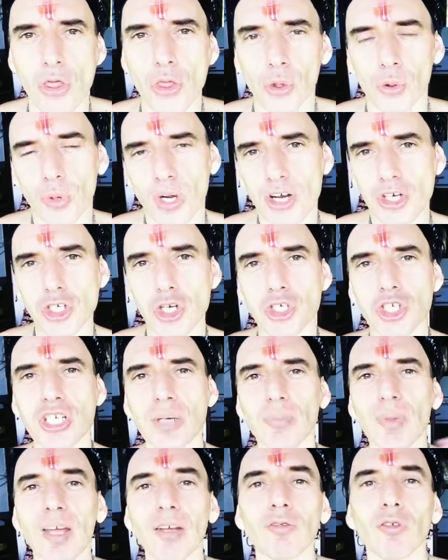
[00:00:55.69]
the
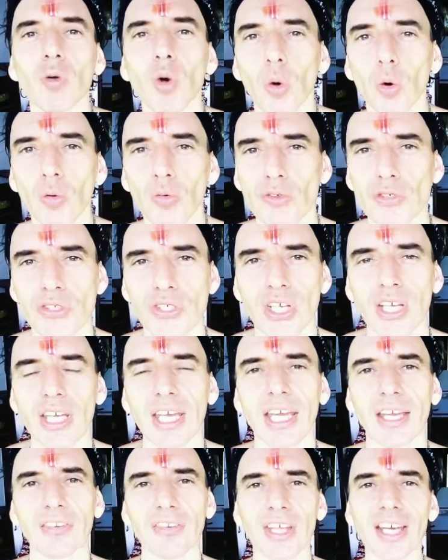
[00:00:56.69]
relationship evolves
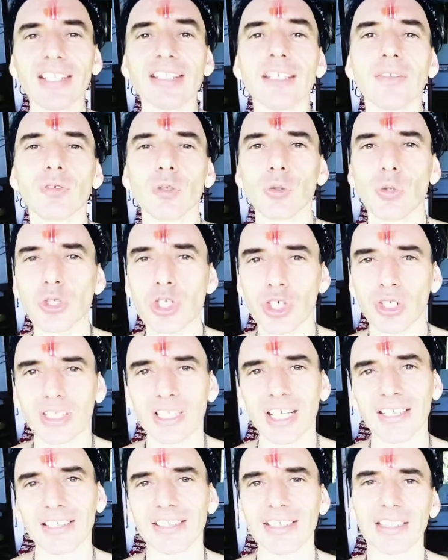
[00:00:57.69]
and that
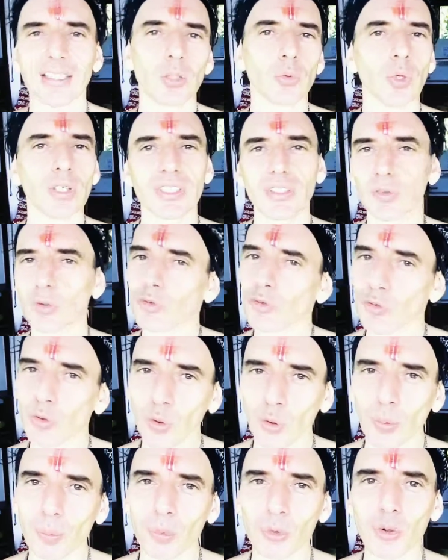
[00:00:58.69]
evolution can take whatever
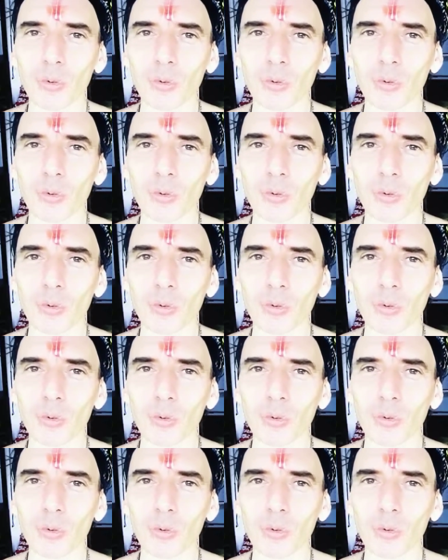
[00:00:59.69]
form